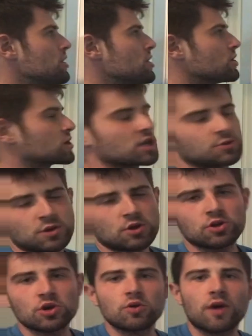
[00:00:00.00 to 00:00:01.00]
Because when you
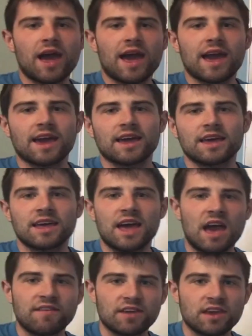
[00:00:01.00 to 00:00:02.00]
do a
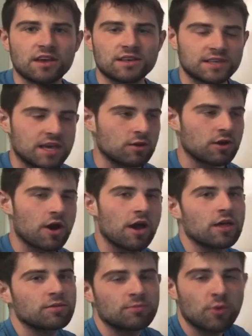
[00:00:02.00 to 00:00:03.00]
heavy single, you're
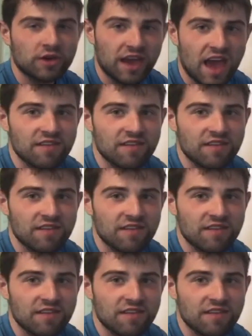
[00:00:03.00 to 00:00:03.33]
doing a heavy